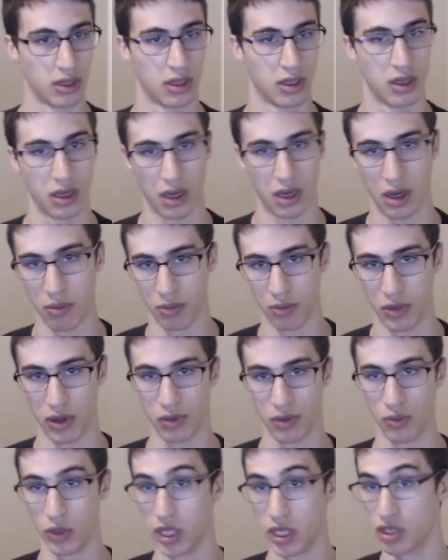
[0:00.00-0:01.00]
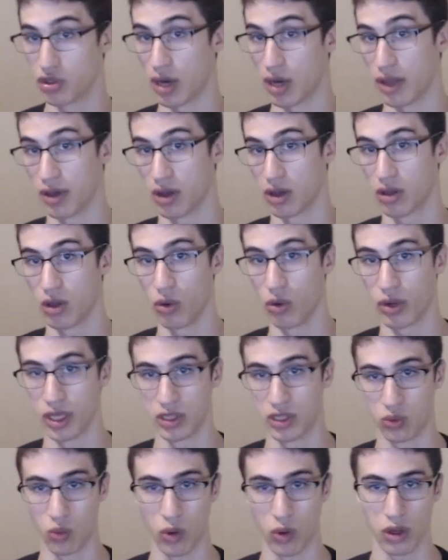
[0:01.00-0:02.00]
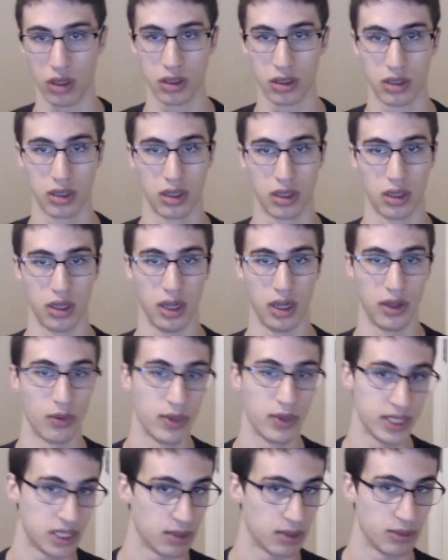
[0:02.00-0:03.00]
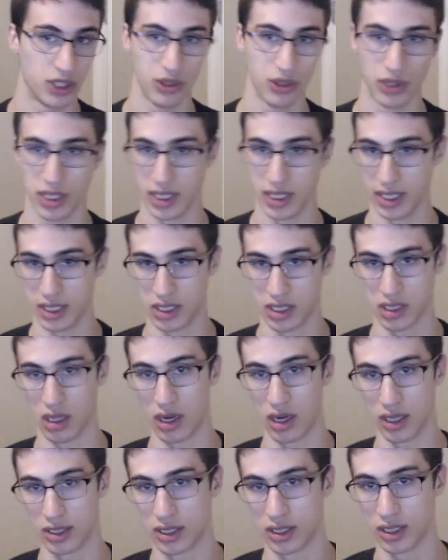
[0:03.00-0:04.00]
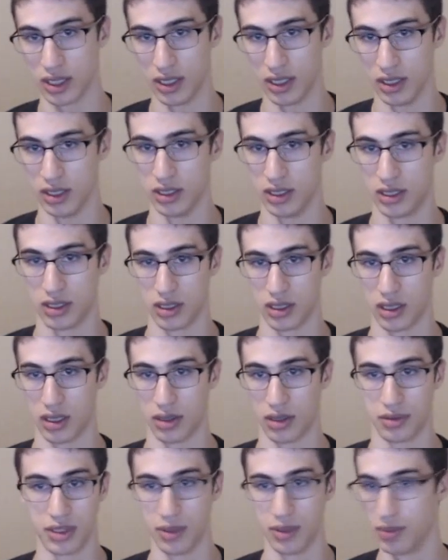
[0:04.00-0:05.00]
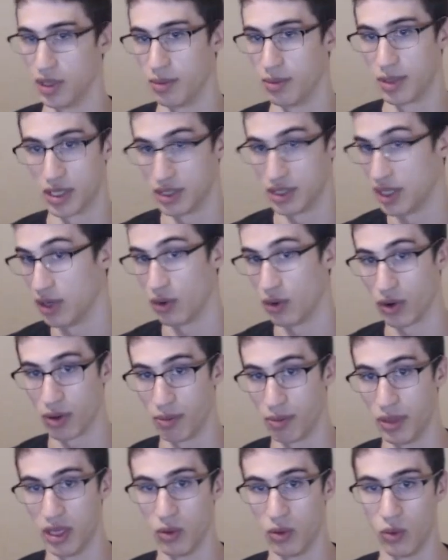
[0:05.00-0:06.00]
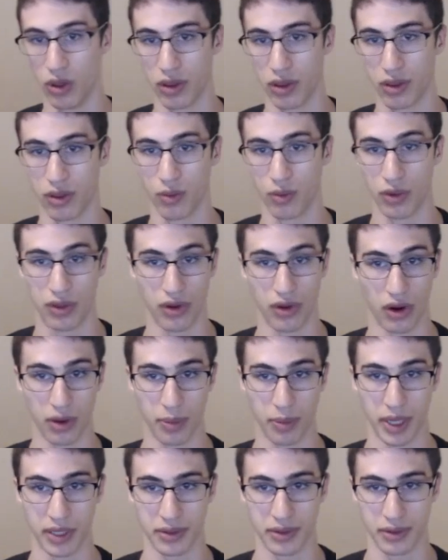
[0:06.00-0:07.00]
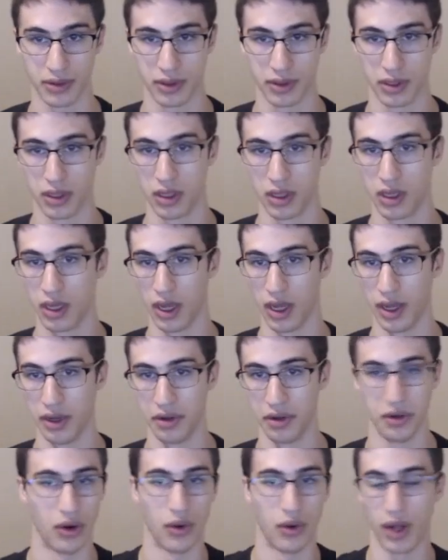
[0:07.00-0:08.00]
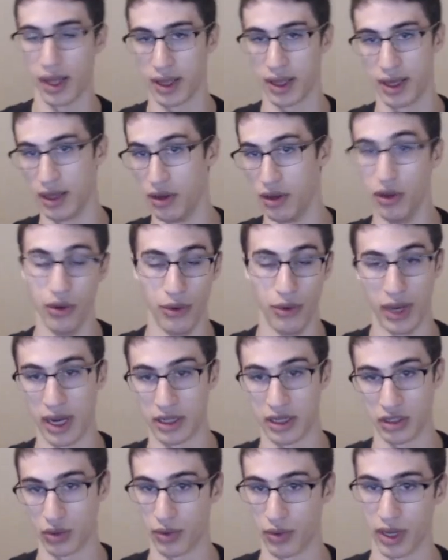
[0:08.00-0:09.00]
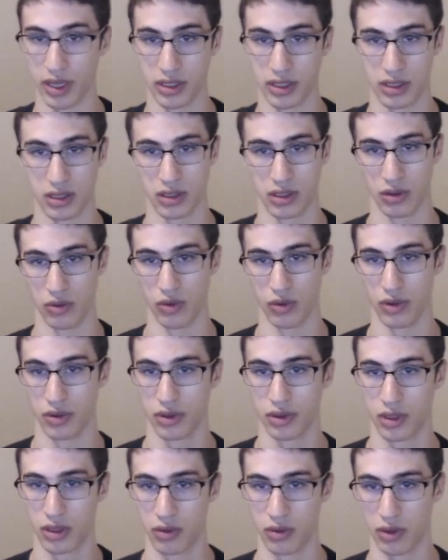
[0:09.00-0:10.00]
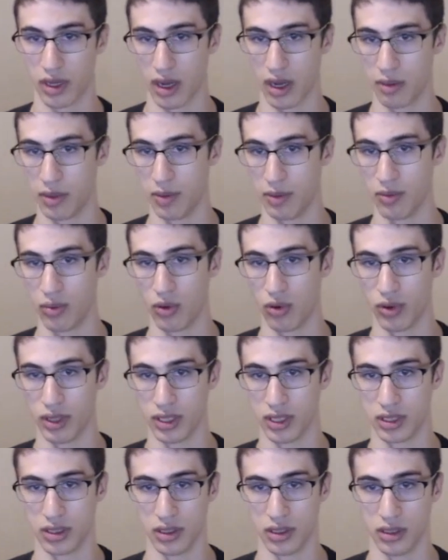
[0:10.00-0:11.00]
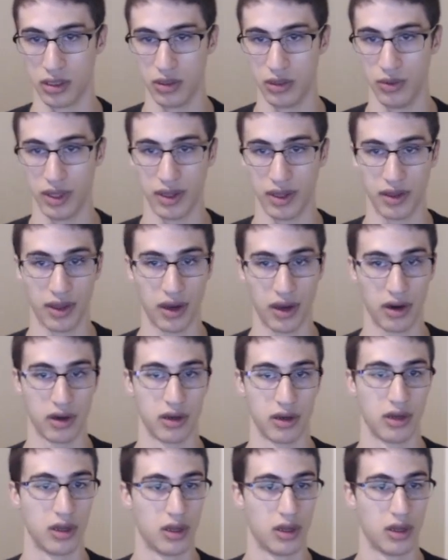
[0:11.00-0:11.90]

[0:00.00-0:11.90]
But we can try the cloak as well. And the reason I'm choosing these slots is simply because they don't compete with Darkmantle, and you don't get new necks or rings, so it would kind of be pointless to do anything there.